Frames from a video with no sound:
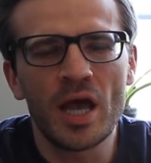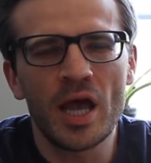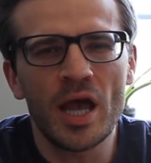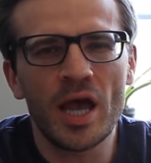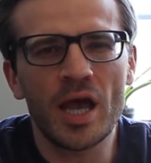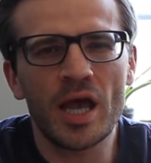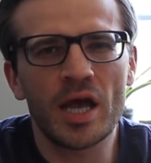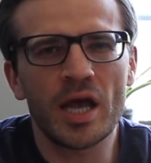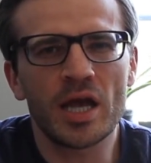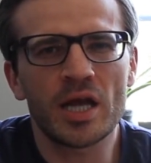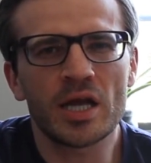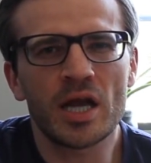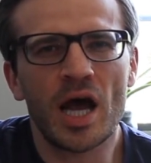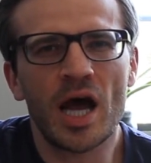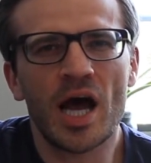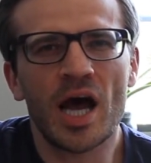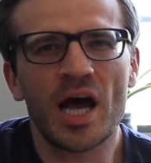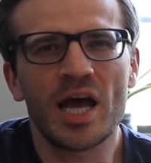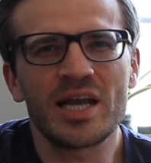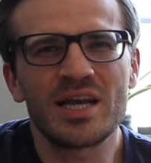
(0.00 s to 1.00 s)
And
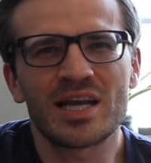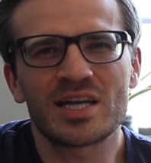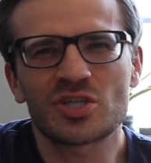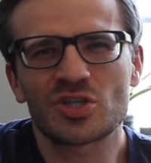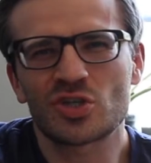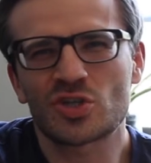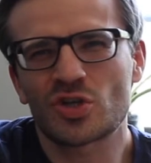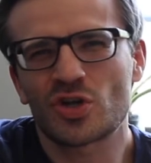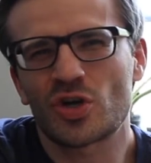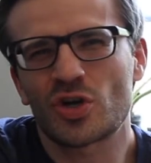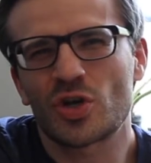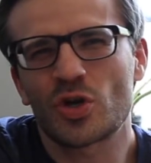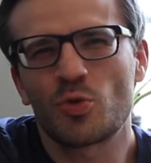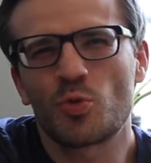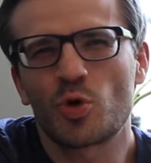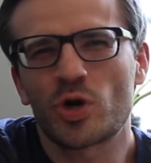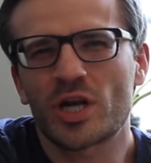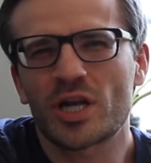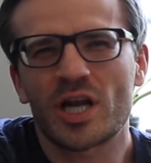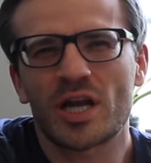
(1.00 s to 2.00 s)
I necessarily
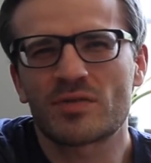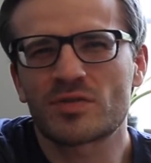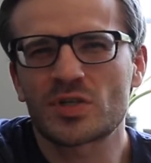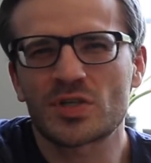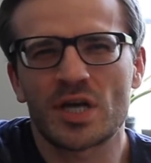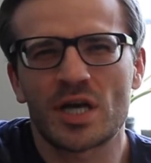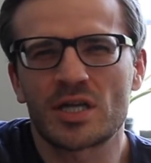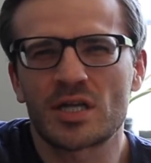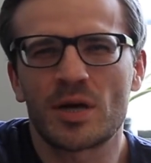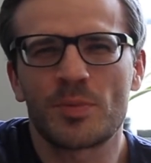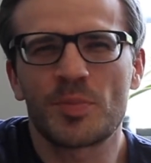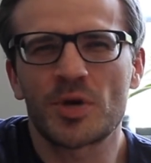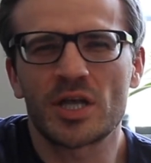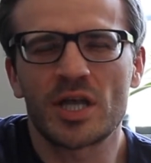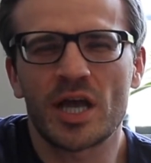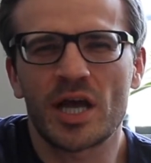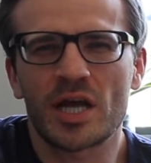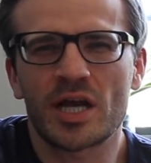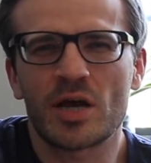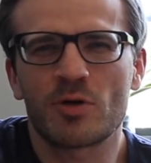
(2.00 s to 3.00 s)
wouldn't have signed up again.